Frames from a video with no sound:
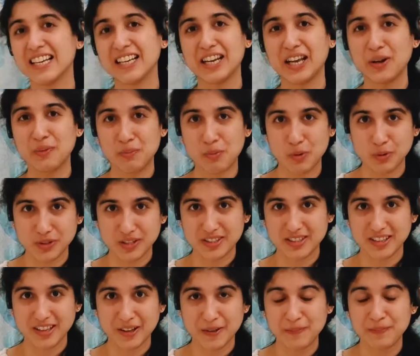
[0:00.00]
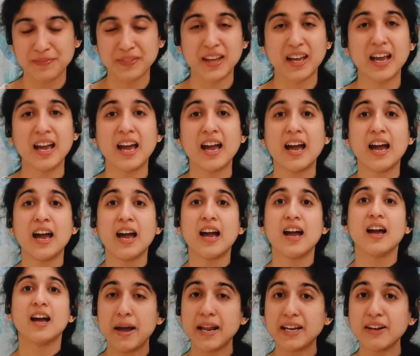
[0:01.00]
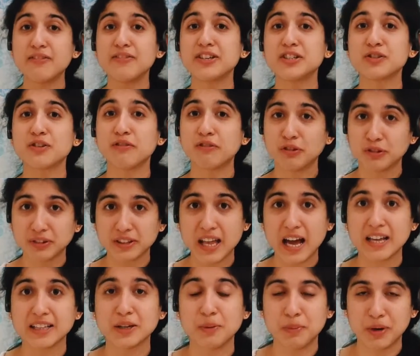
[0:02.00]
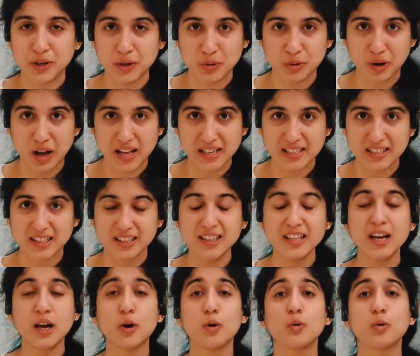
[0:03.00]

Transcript: sitting pose. Benefits of Uthana Mandukasana.